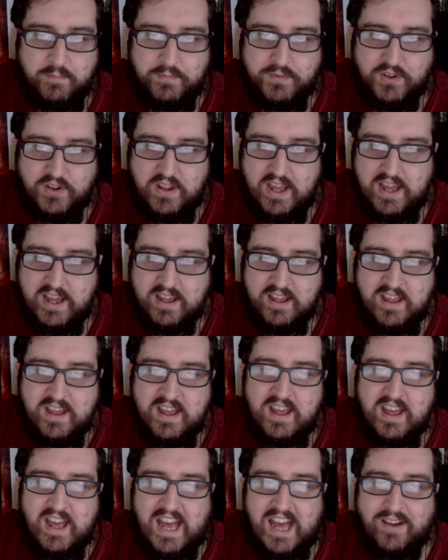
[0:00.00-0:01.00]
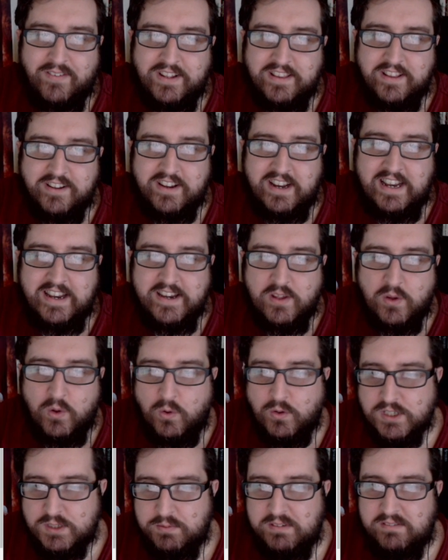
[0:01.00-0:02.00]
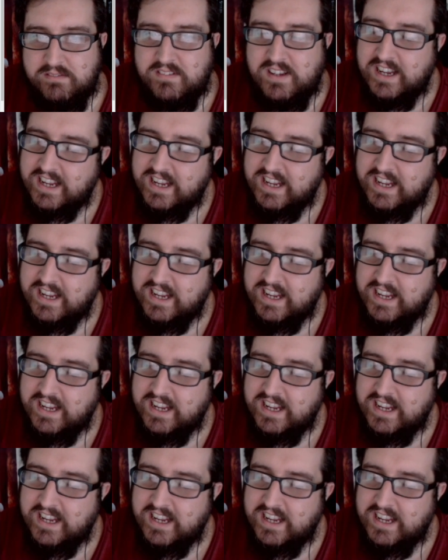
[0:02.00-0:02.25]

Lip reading: So yeah, having the Dunlending Horsemen,